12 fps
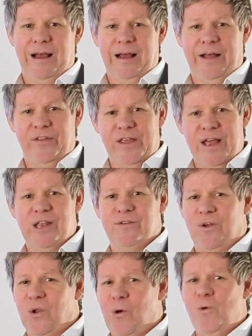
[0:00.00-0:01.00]
at the end
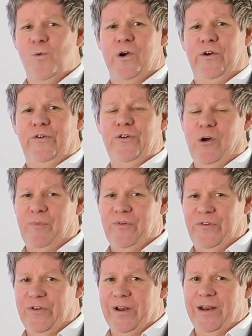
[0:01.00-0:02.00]
of a long
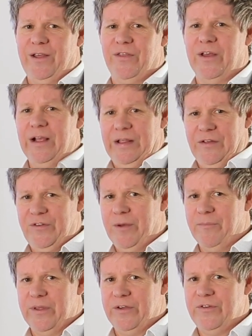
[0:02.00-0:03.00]
workshop, suddenly think that
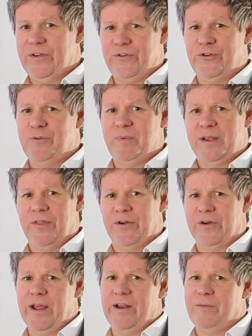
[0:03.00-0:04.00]
something should be in
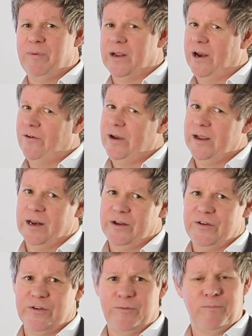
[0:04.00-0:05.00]
the red, but I'm really going
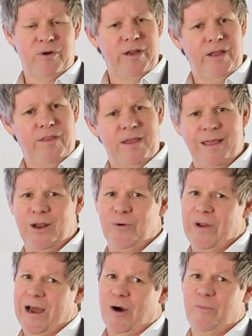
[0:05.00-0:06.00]
to just put it in the yellow
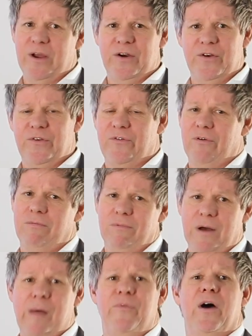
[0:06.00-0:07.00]
now because
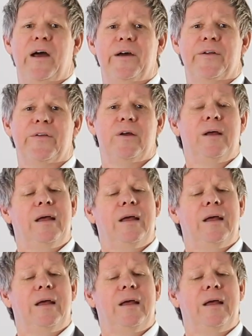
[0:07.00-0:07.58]
I'm tired.